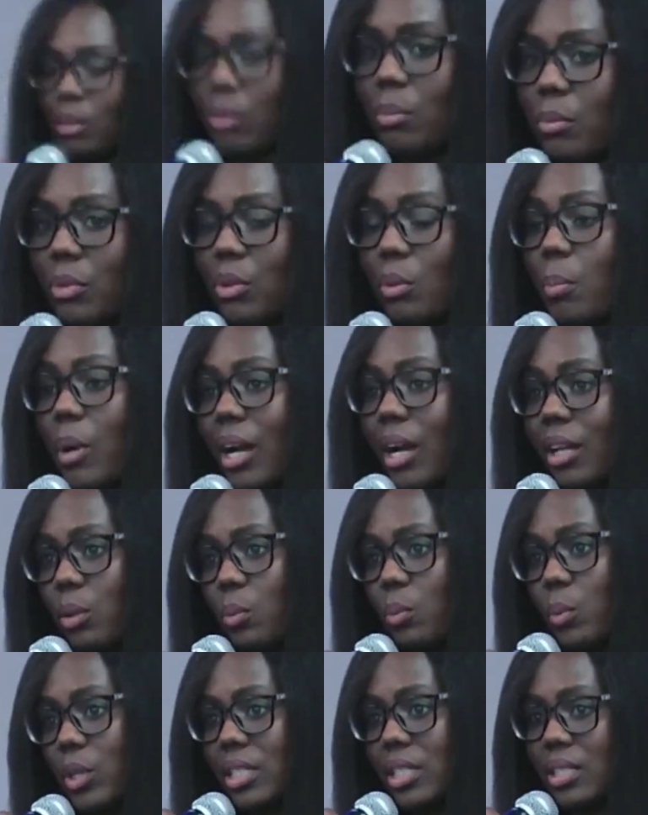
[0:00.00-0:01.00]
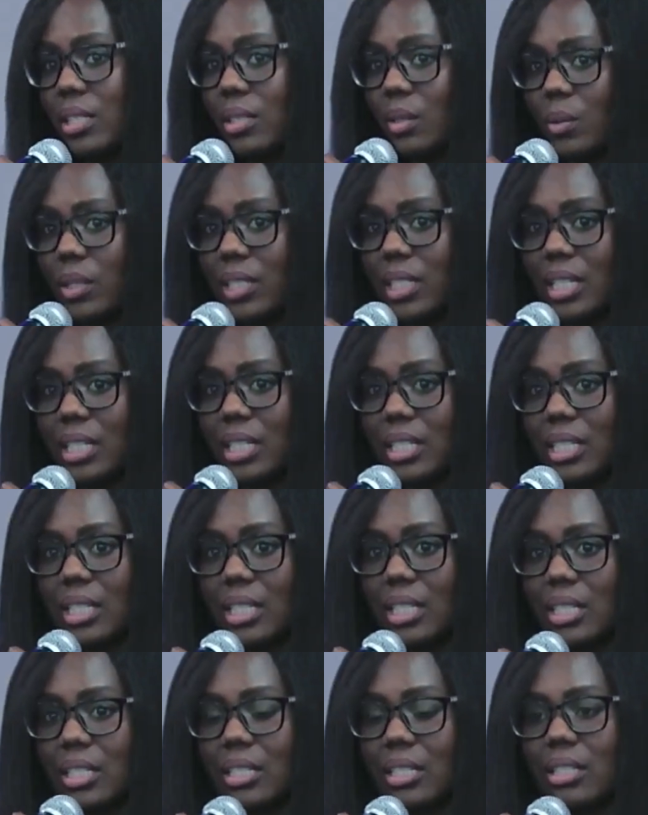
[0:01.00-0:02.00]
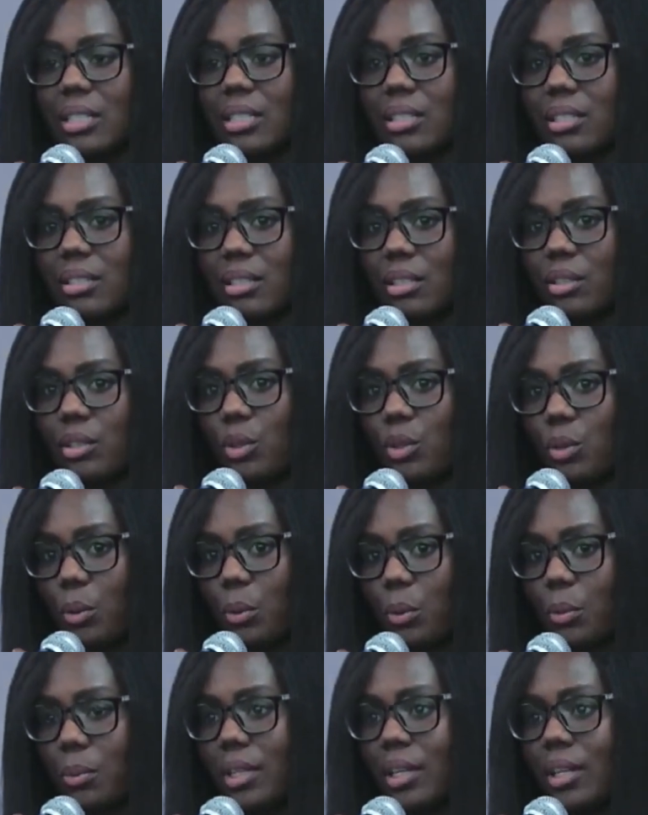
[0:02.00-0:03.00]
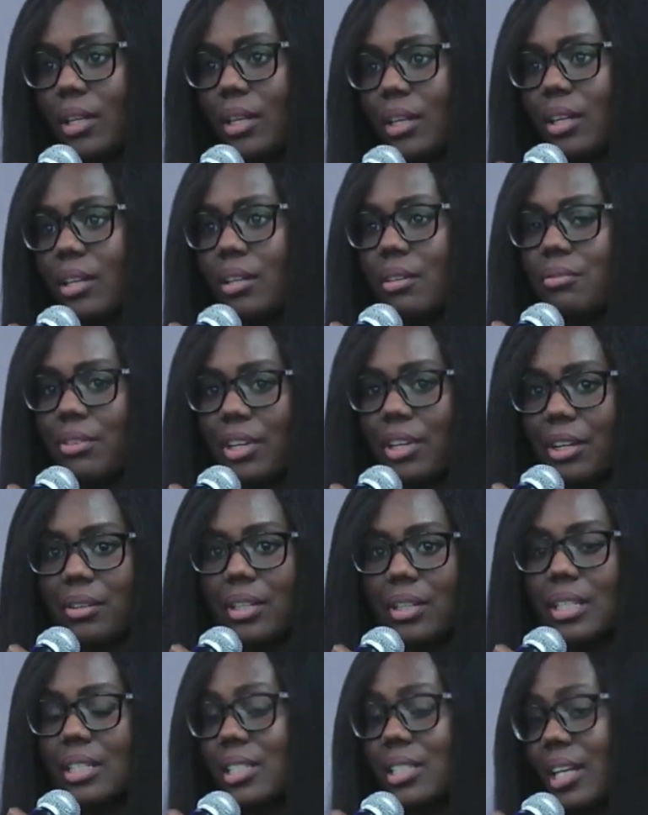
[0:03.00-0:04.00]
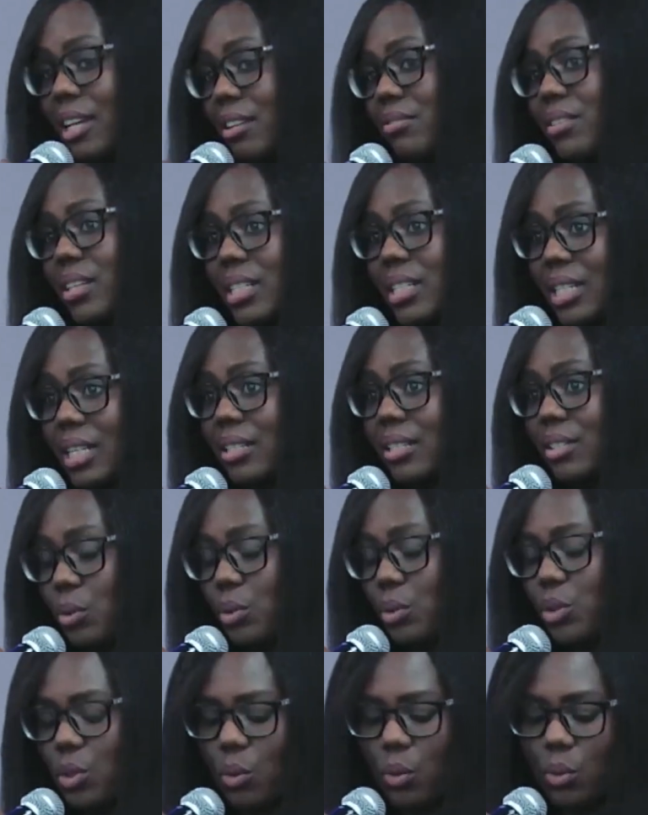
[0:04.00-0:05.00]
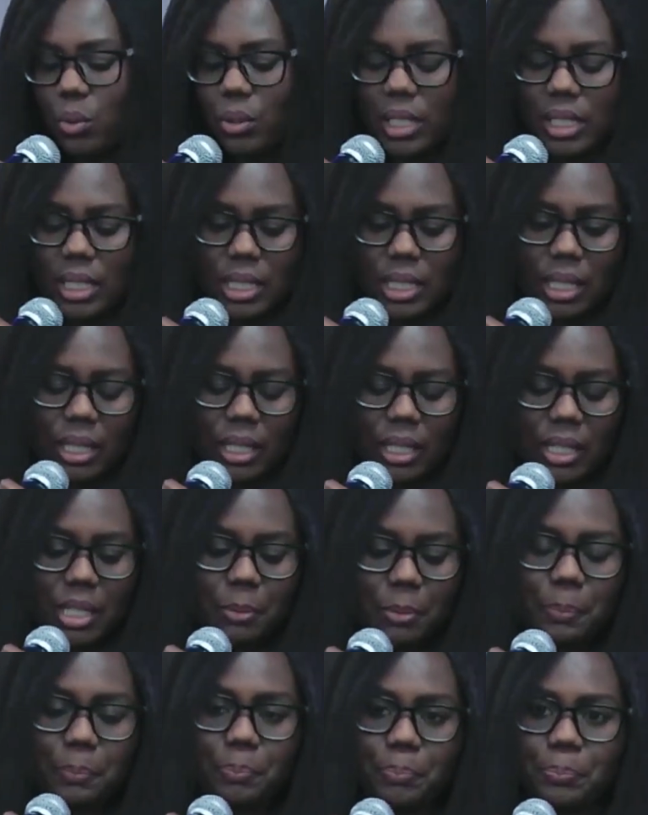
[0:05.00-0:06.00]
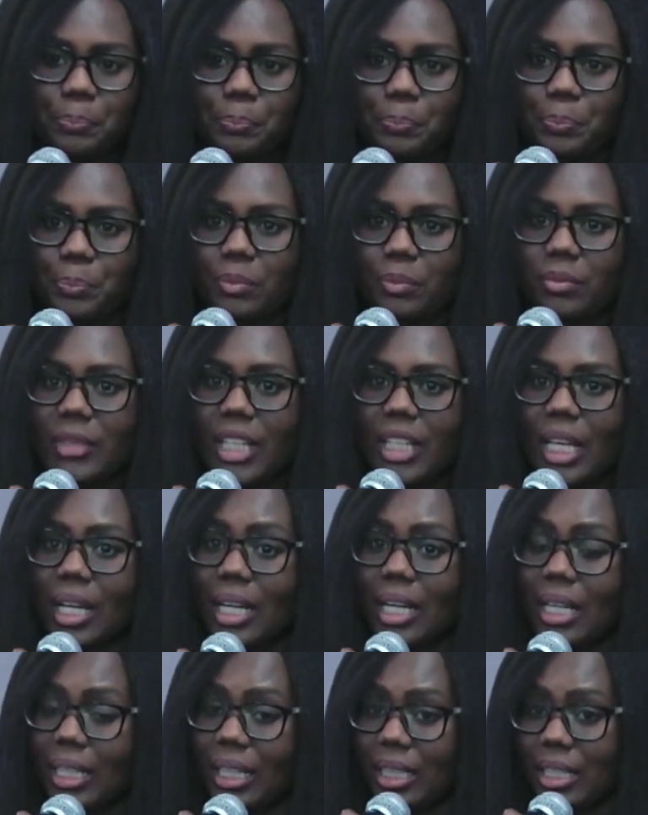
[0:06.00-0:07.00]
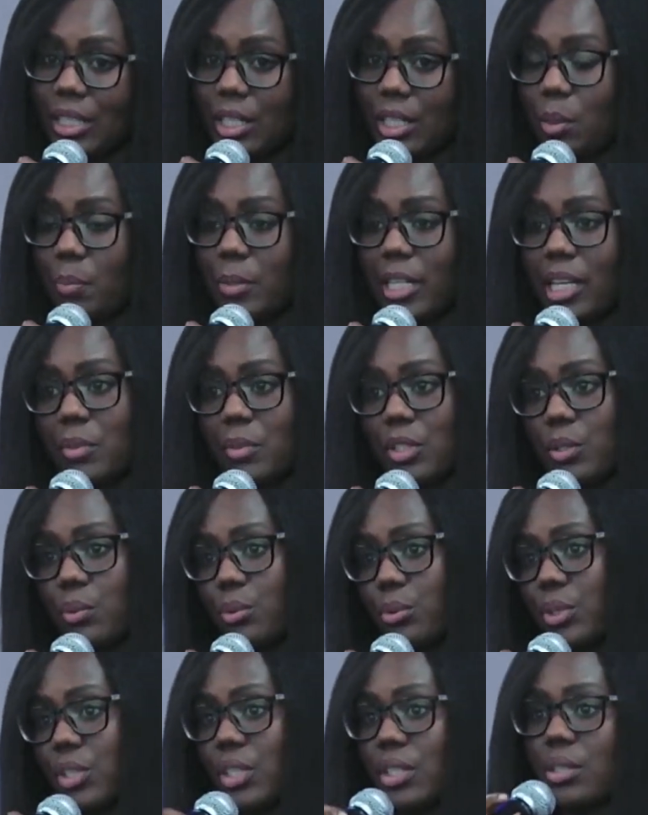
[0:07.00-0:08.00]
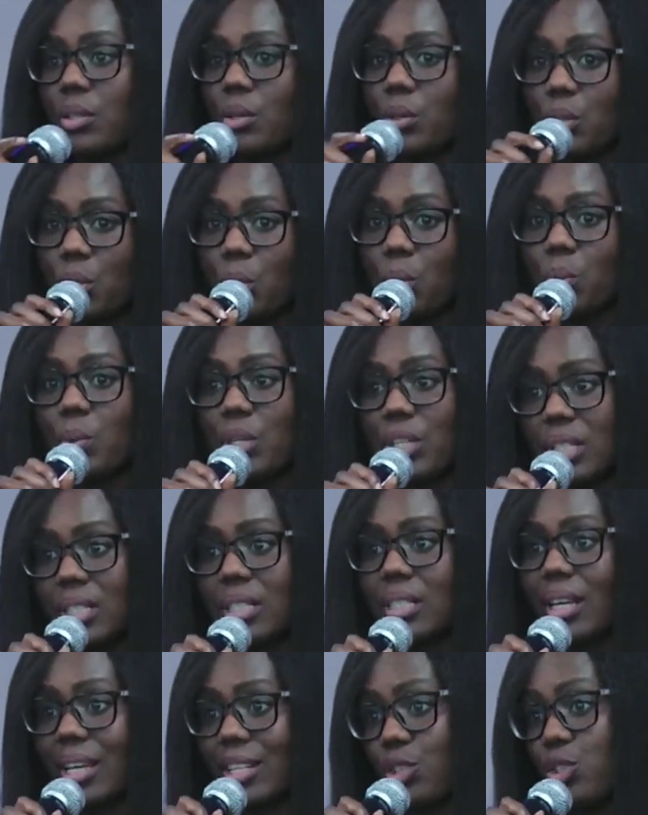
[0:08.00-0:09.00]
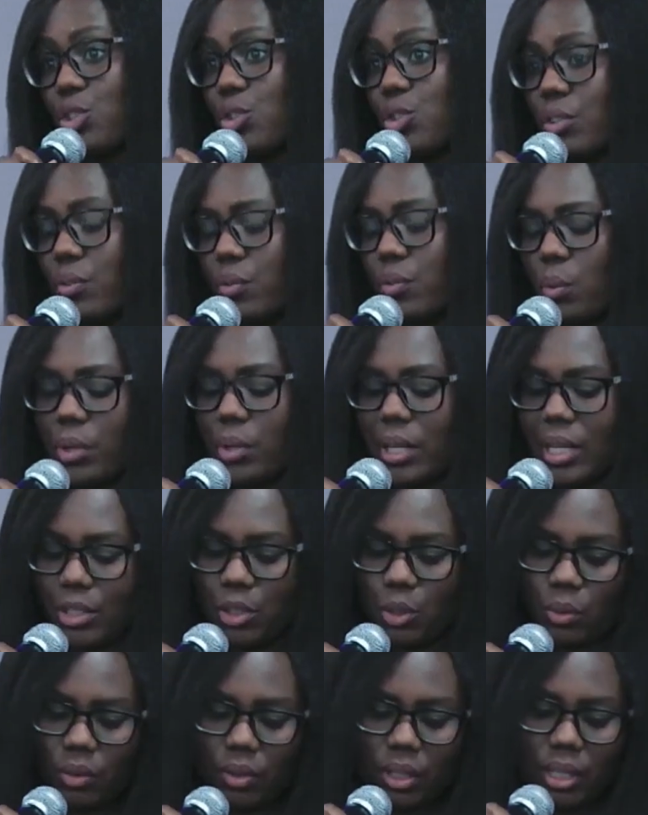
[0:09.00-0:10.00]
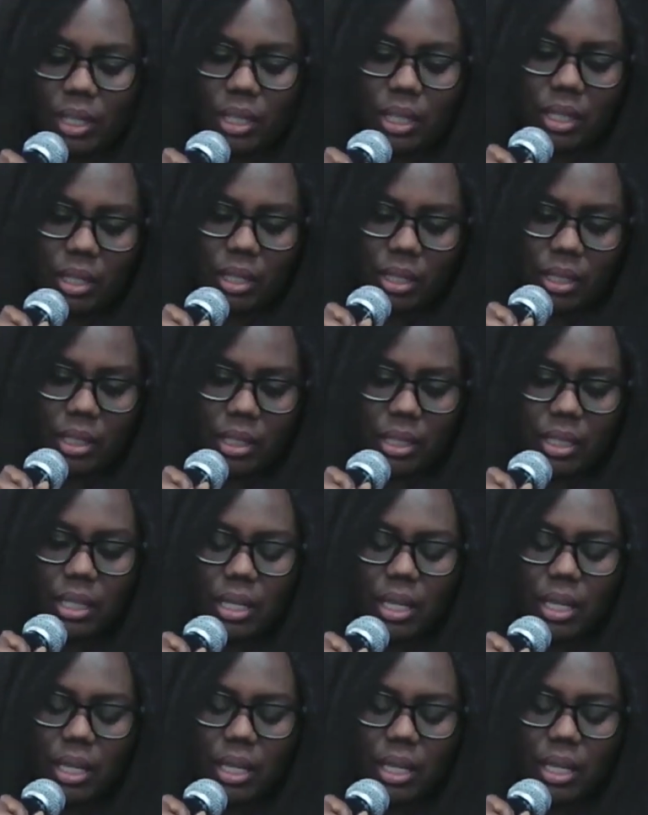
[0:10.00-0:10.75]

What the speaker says: The pathway to success is, very diverse, as Dr. Oli said. And sometimes the route is not always as straightforward as you think it is.